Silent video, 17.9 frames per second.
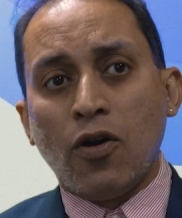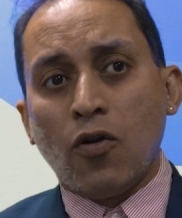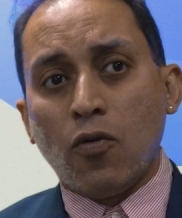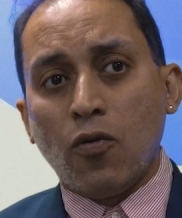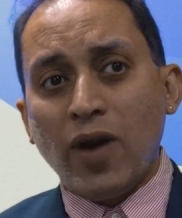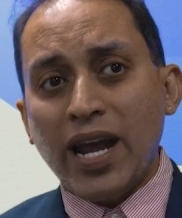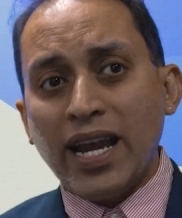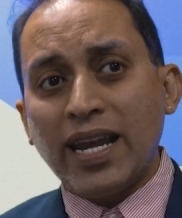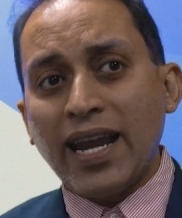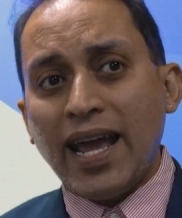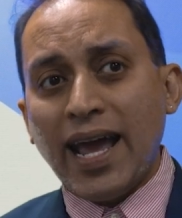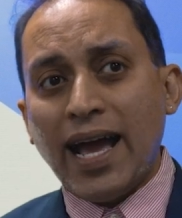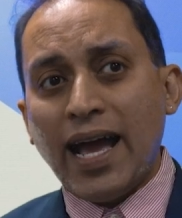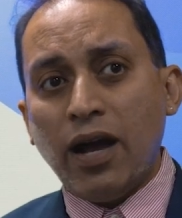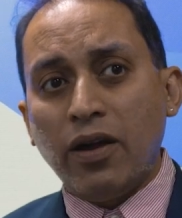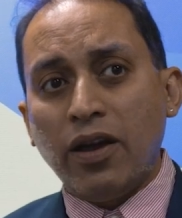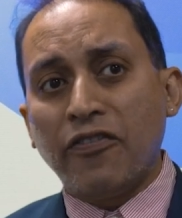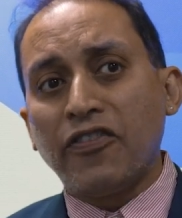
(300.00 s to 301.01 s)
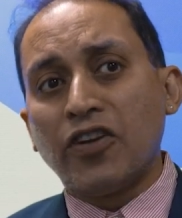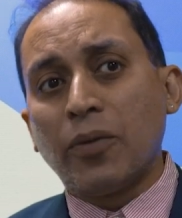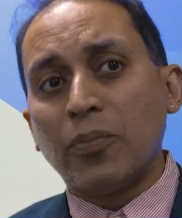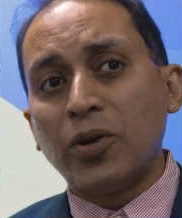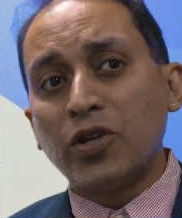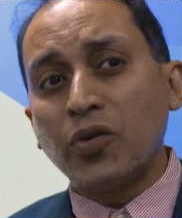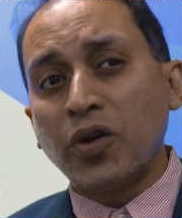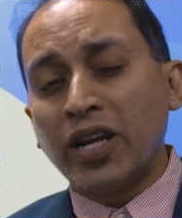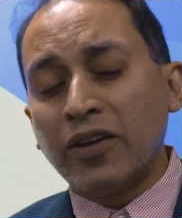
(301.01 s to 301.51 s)
Right now, if you're
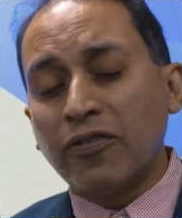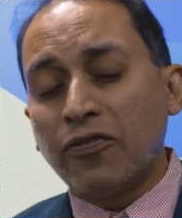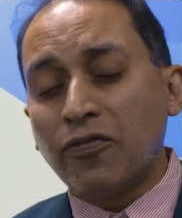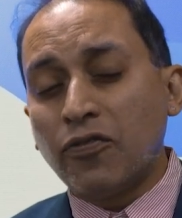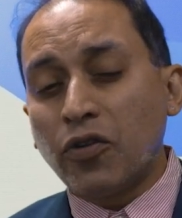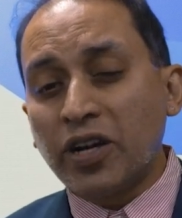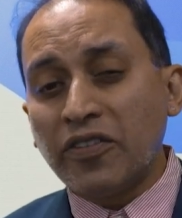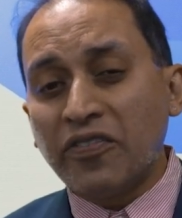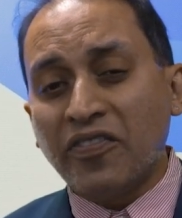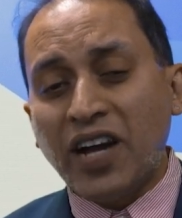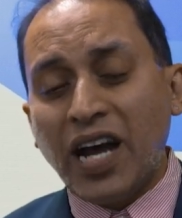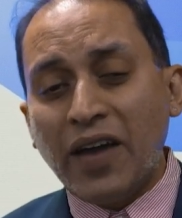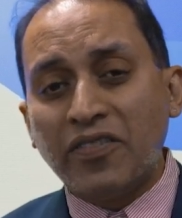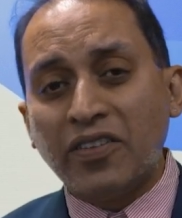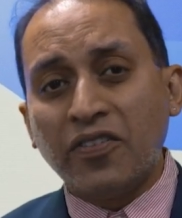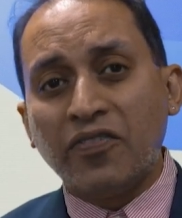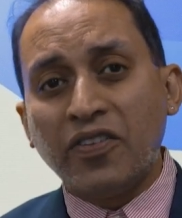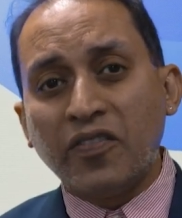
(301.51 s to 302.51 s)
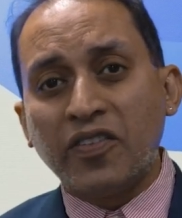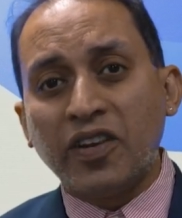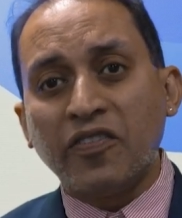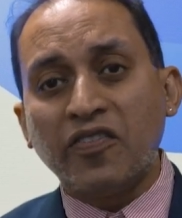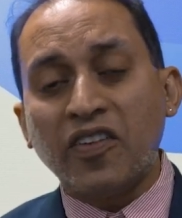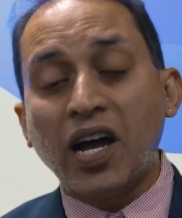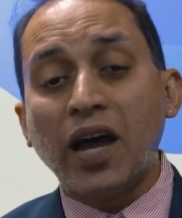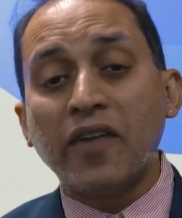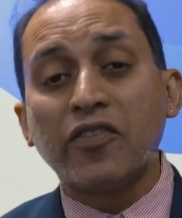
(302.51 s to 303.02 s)
between a 45 to
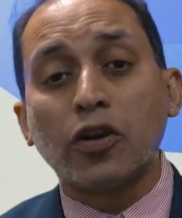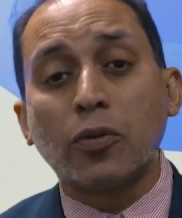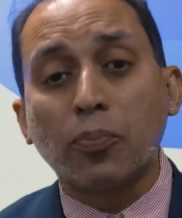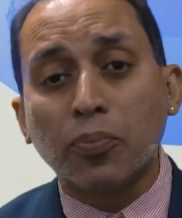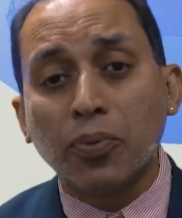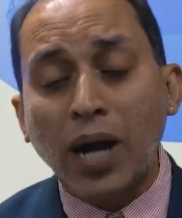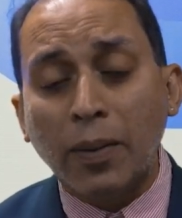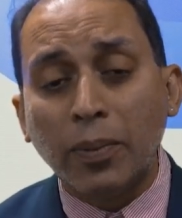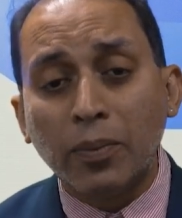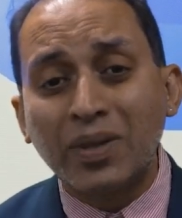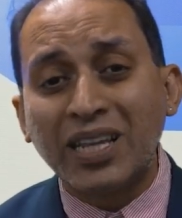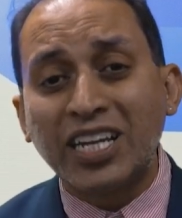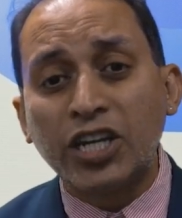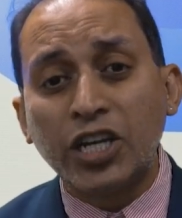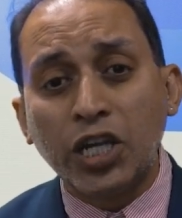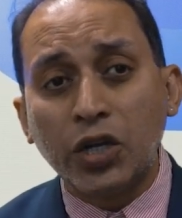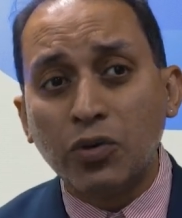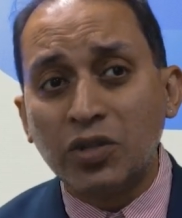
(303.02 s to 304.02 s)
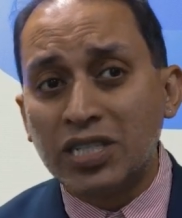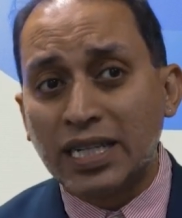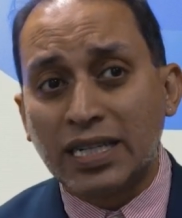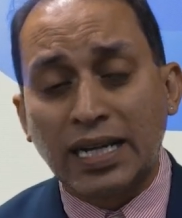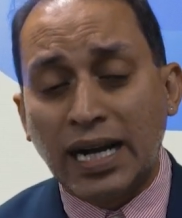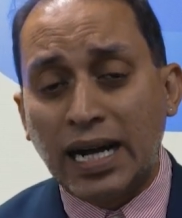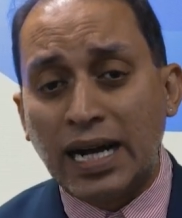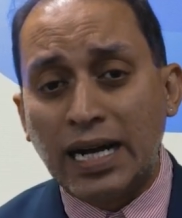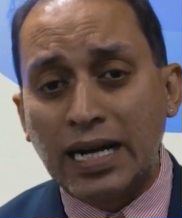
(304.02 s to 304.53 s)
55, you're probably new to
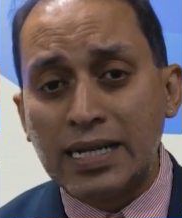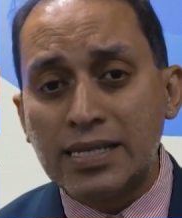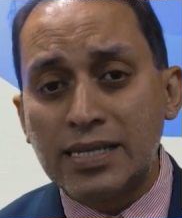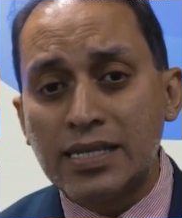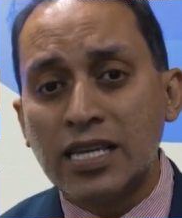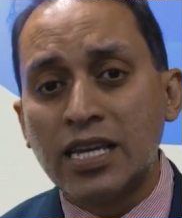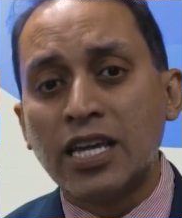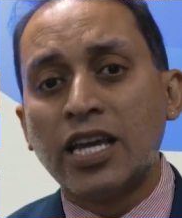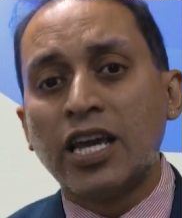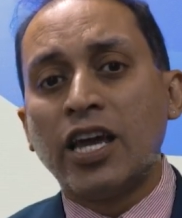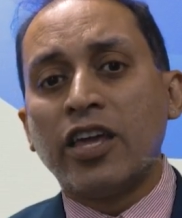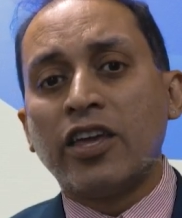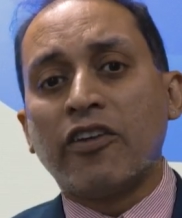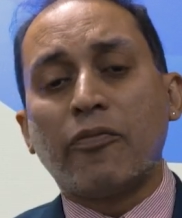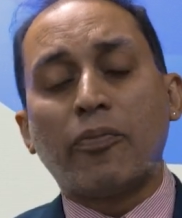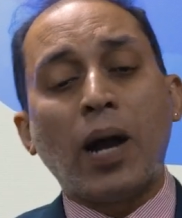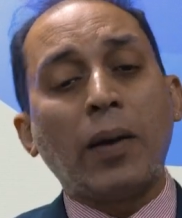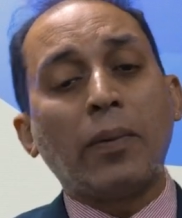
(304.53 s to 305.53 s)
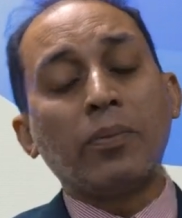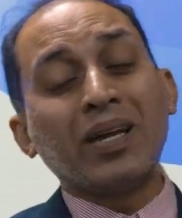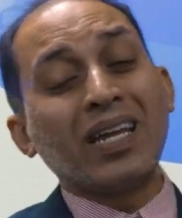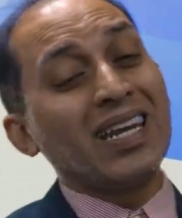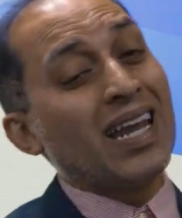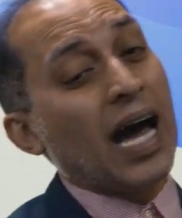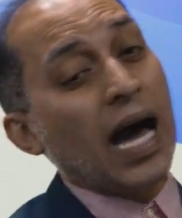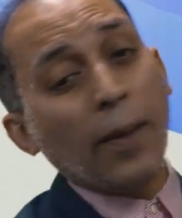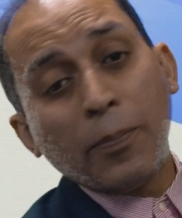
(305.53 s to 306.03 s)
Khan's. You've probably
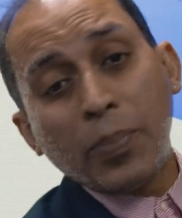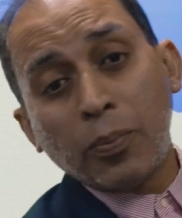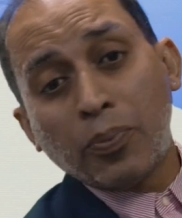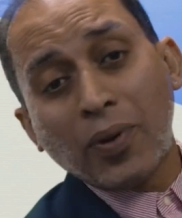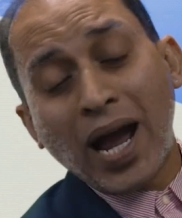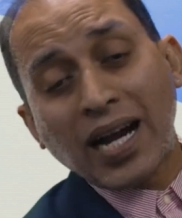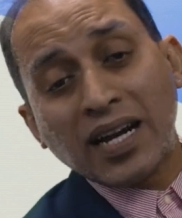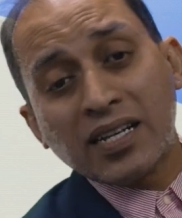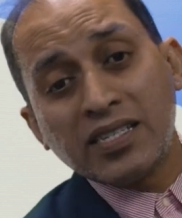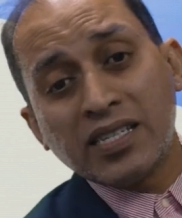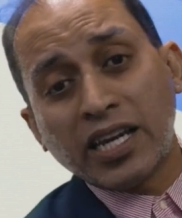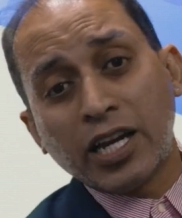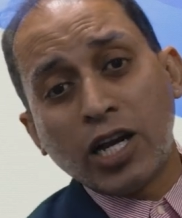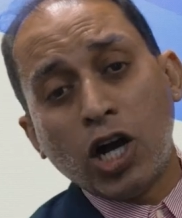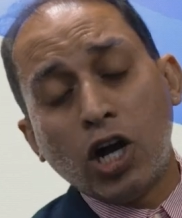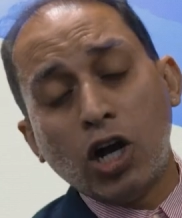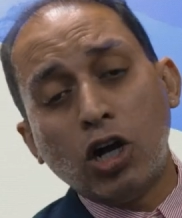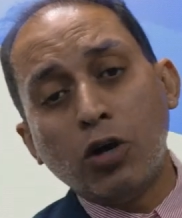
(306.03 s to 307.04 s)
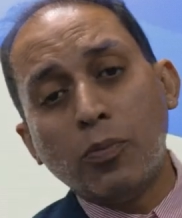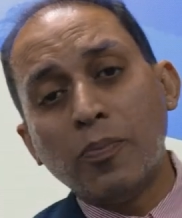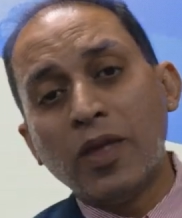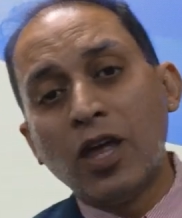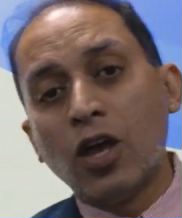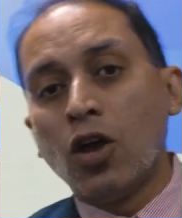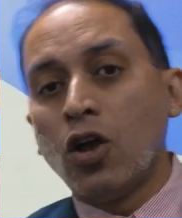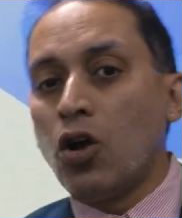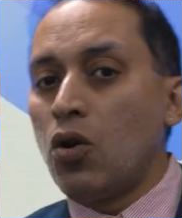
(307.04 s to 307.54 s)
not been practicing at home,
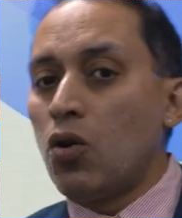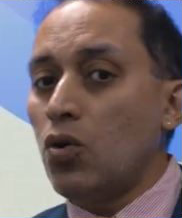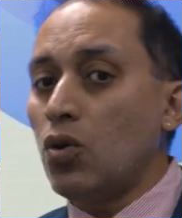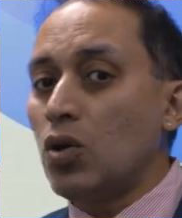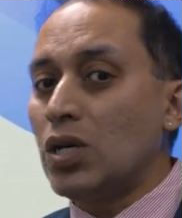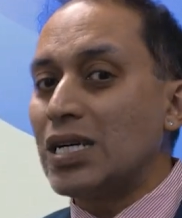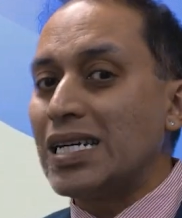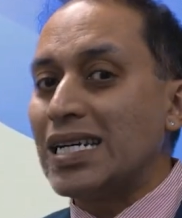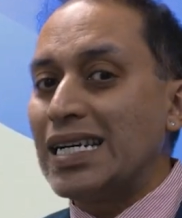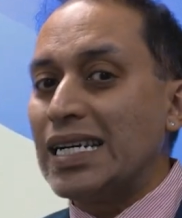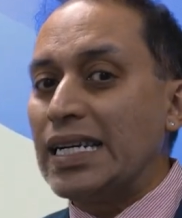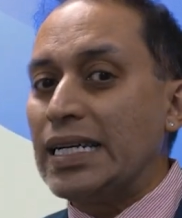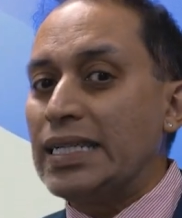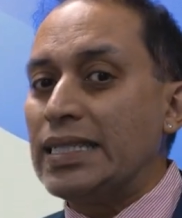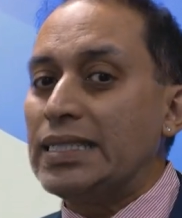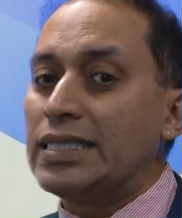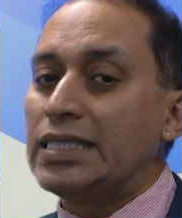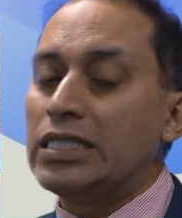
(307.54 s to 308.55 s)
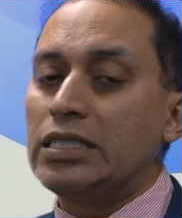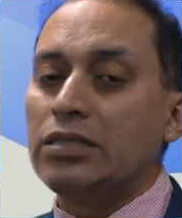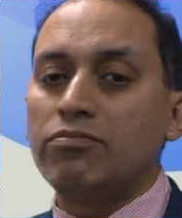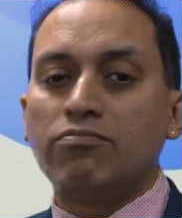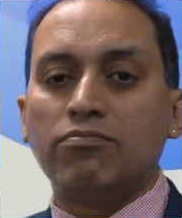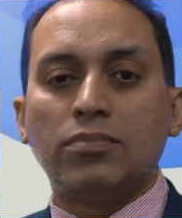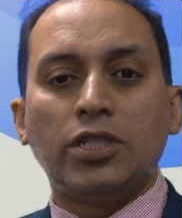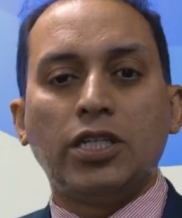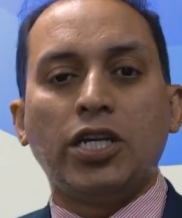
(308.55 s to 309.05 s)
or
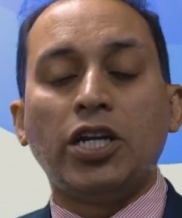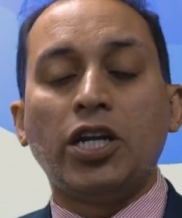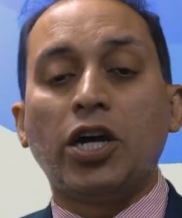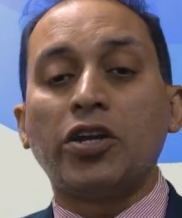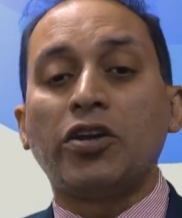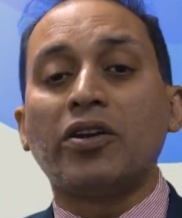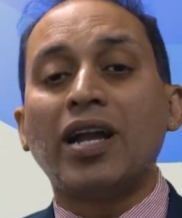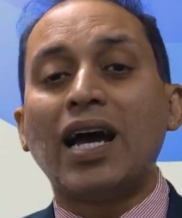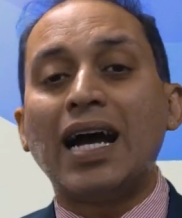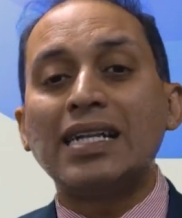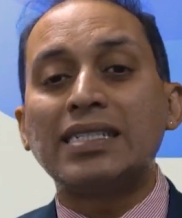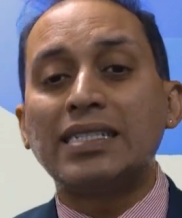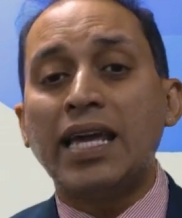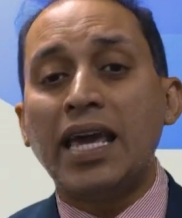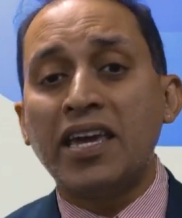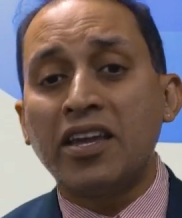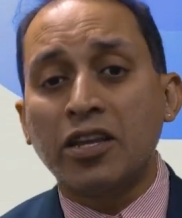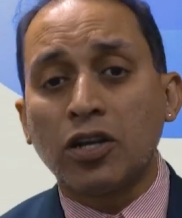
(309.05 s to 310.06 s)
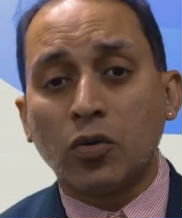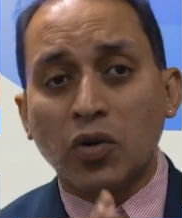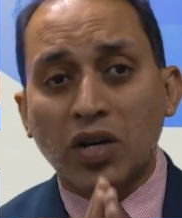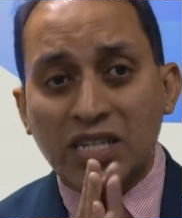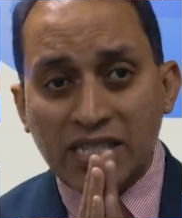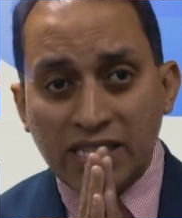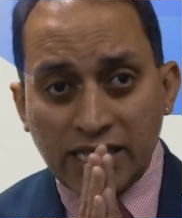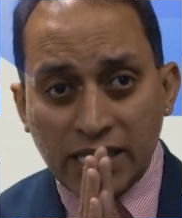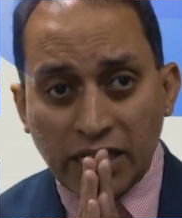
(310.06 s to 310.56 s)
you're not taking your work
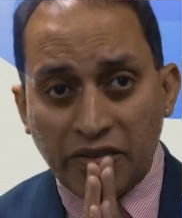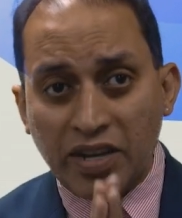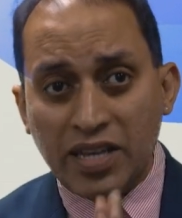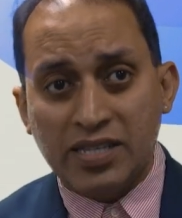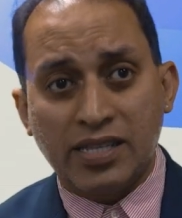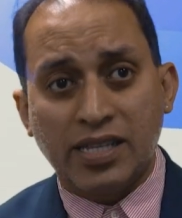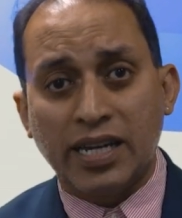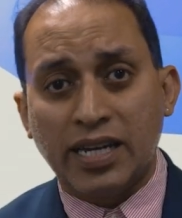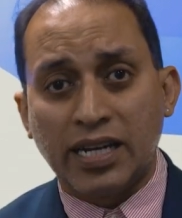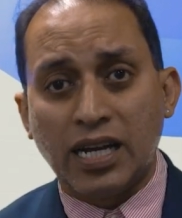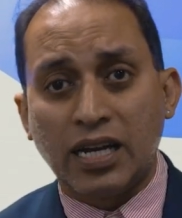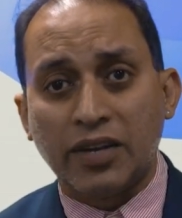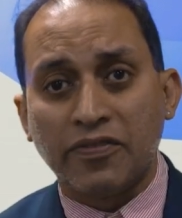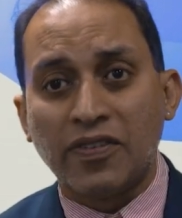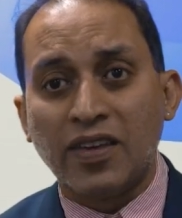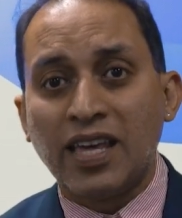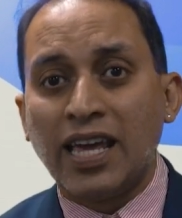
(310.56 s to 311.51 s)
seriously enough.